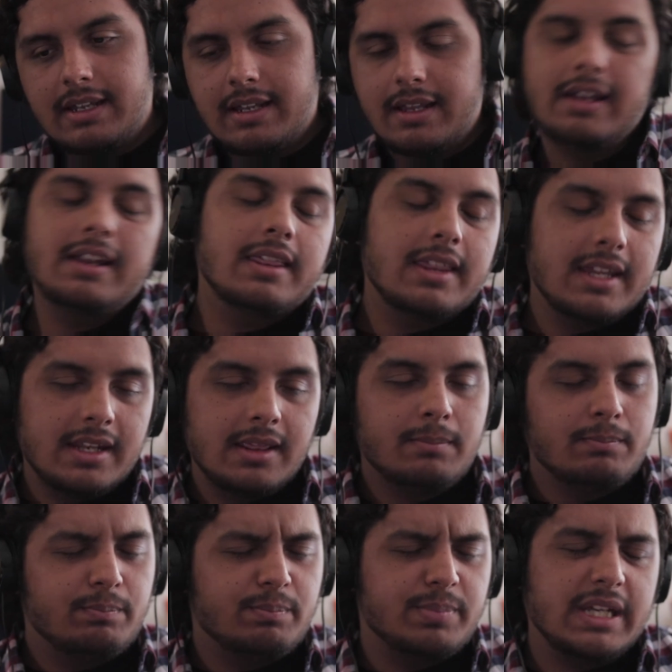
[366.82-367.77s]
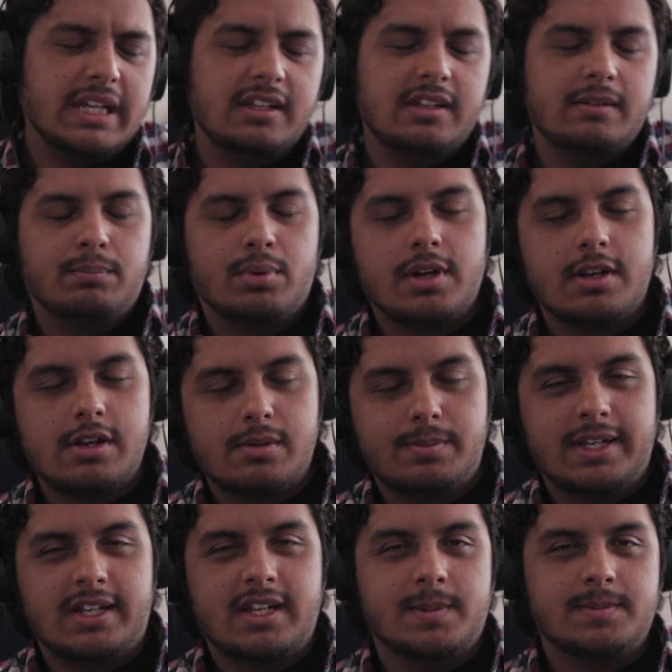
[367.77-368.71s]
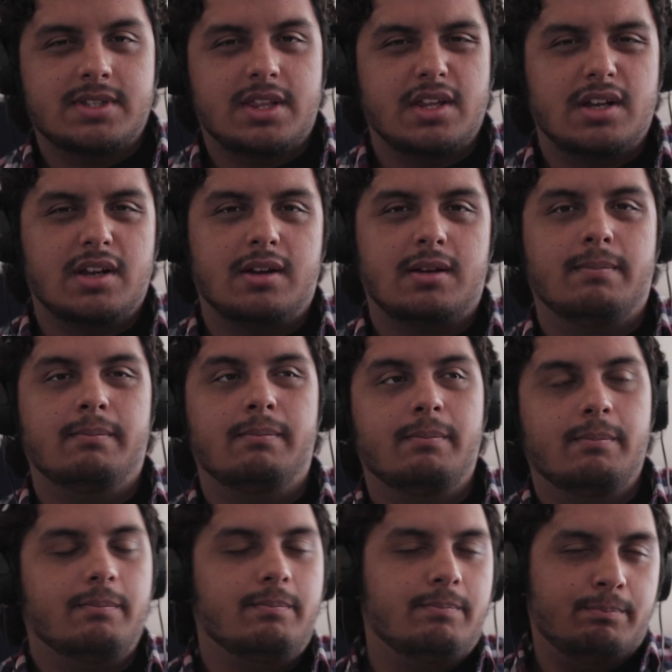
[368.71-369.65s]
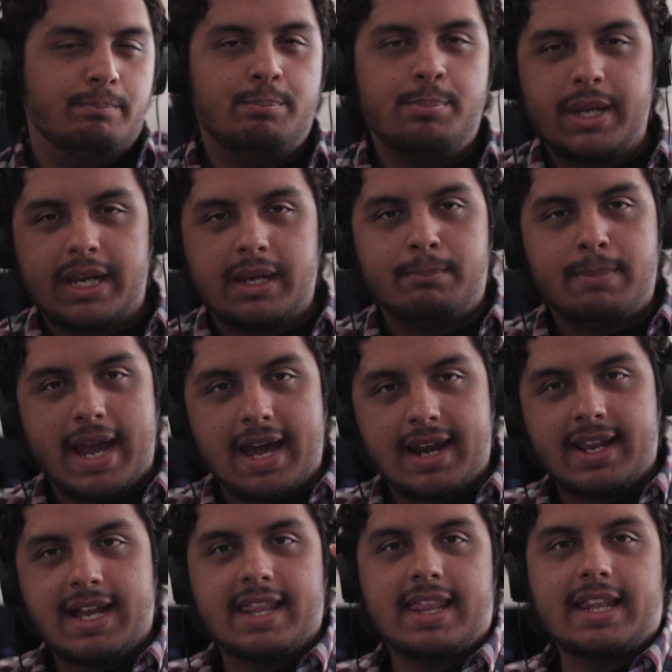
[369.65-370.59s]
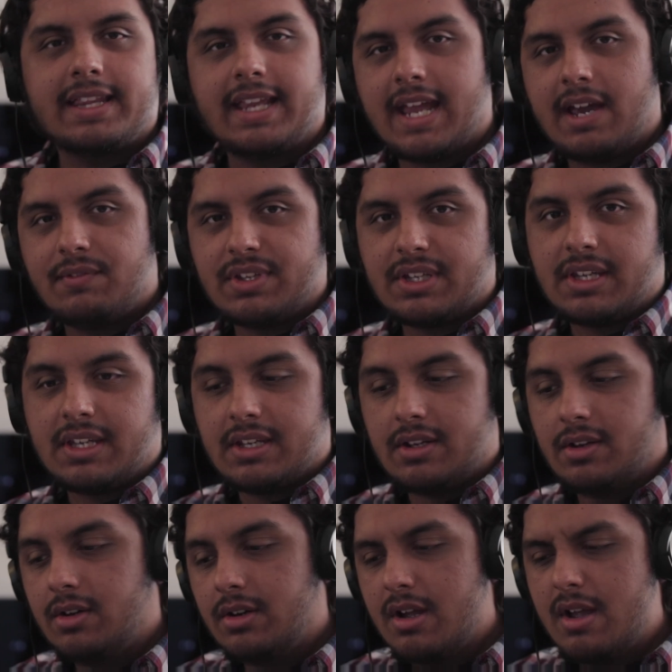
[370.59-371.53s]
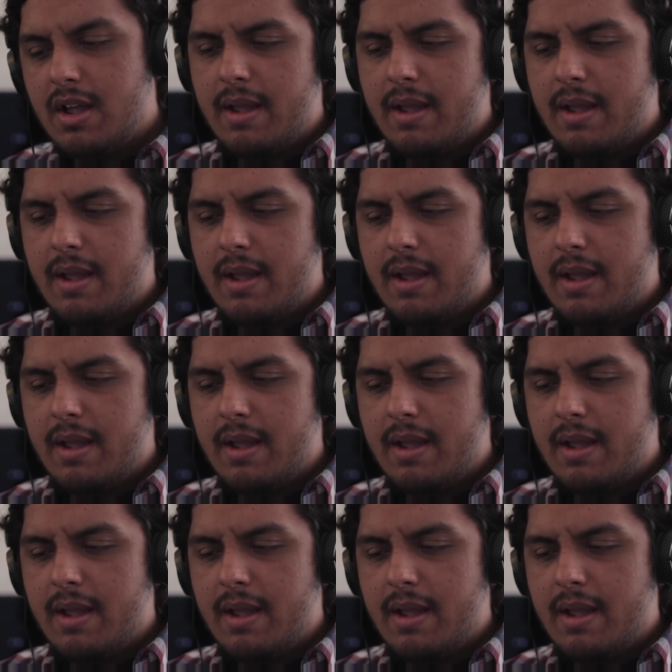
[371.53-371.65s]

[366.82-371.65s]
And then the big Predator becomes the big bad guy that they have to kill.